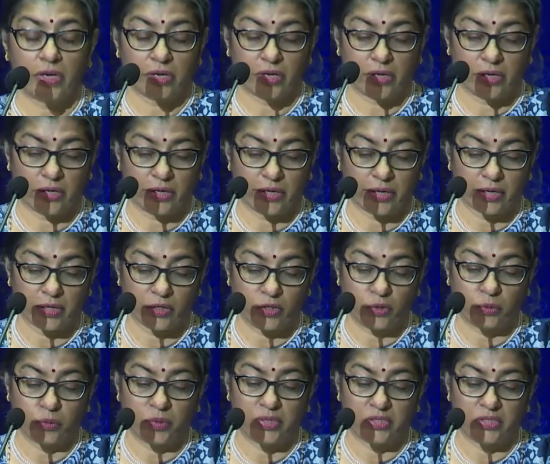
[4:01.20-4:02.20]
India
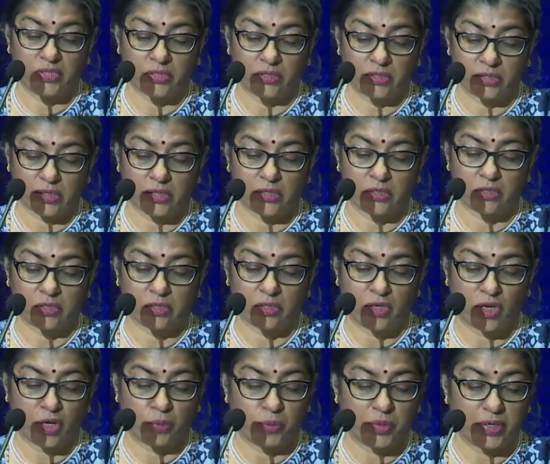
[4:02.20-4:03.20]
towards its eastern
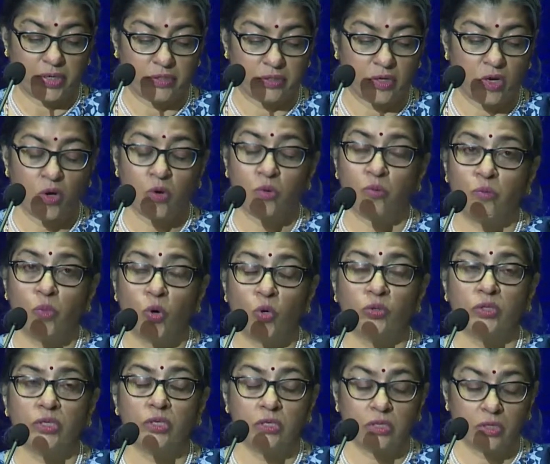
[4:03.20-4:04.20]
neighbors,
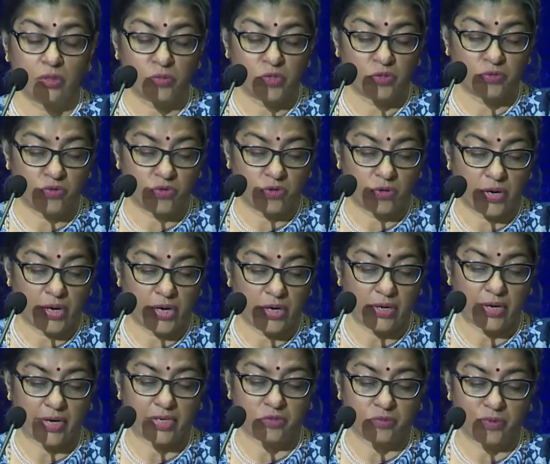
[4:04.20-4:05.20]
both in terms of trade
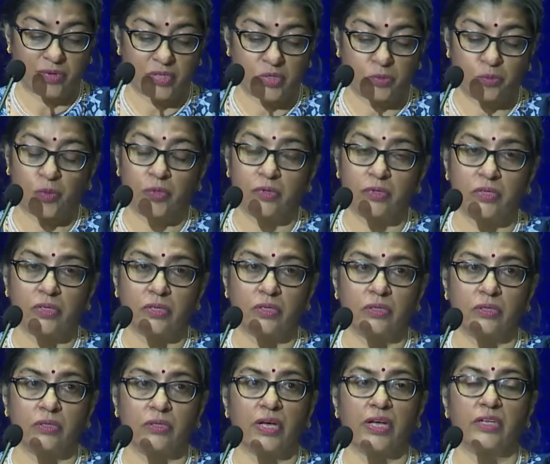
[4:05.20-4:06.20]
as well as
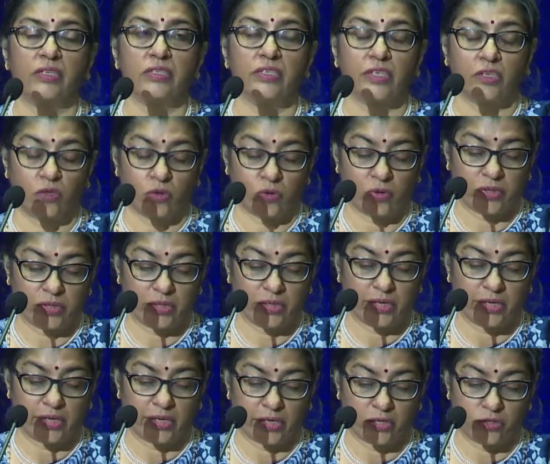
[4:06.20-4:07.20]
political and security
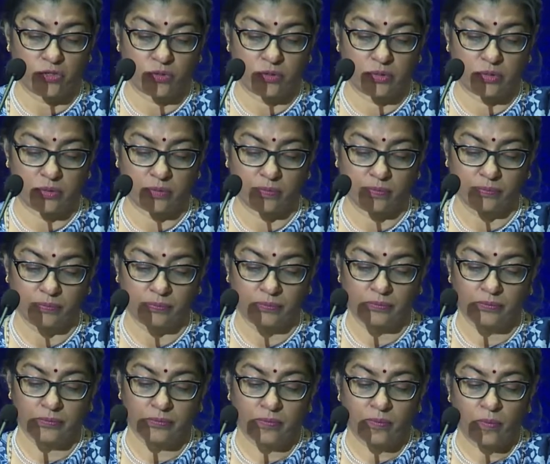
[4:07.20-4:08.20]
linkages.
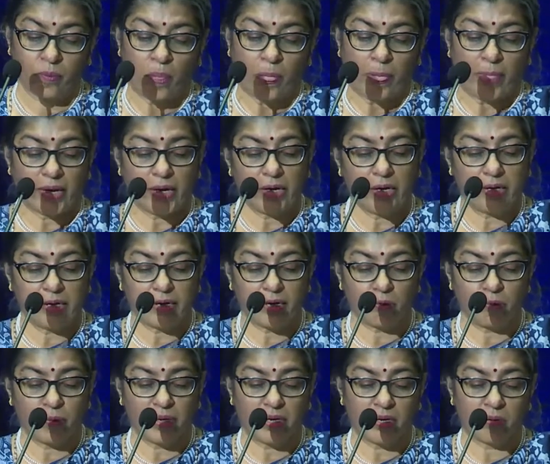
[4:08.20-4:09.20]
India
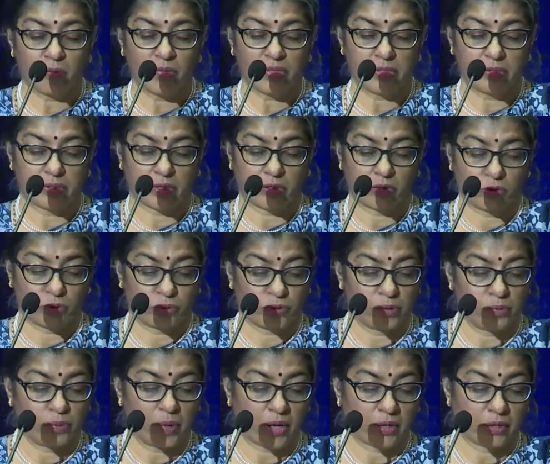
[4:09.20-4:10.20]
became a
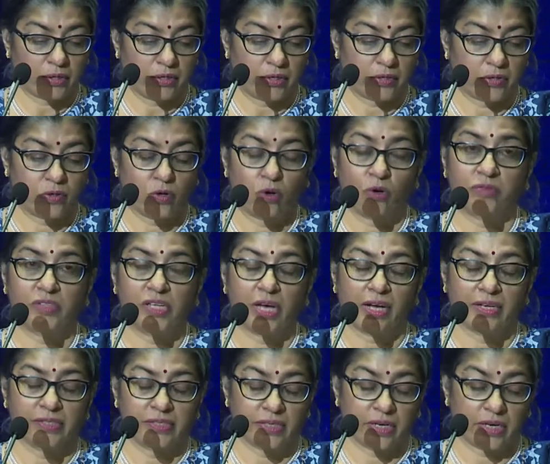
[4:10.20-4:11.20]
sectoral partner of the
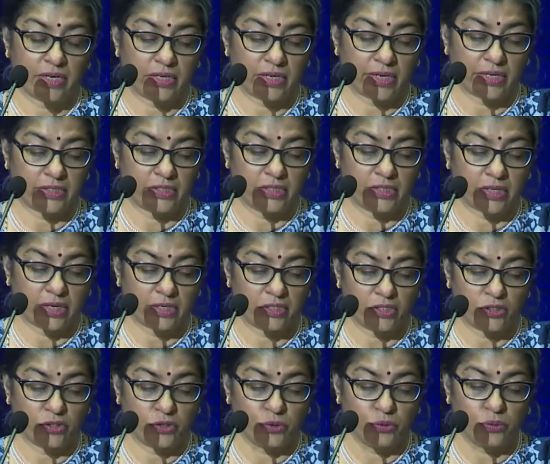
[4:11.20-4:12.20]
ASEAN in
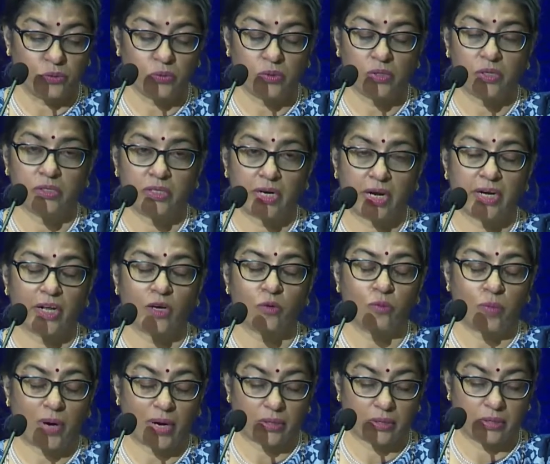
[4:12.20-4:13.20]
1992, a dialogue
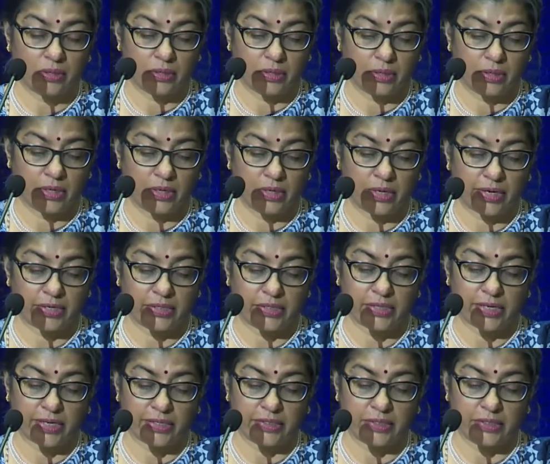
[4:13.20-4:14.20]
partner in
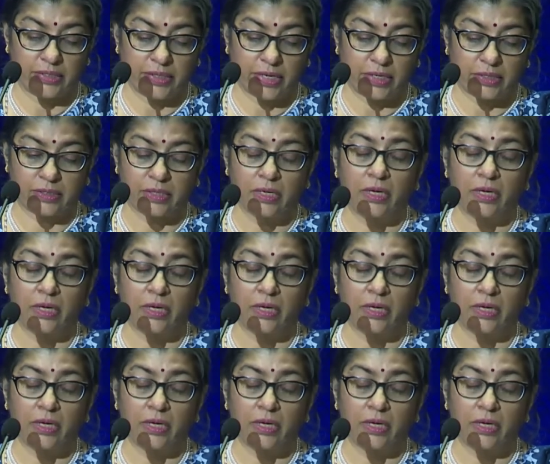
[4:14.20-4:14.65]
1996,